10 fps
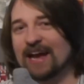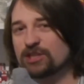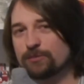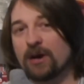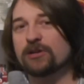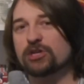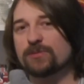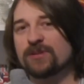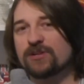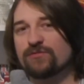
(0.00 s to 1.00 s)
as
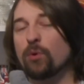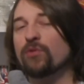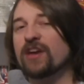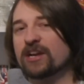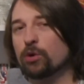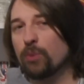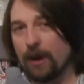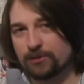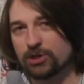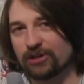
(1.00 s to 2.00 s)
punishment for their
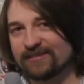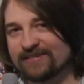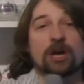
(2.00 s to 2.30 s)
corruption.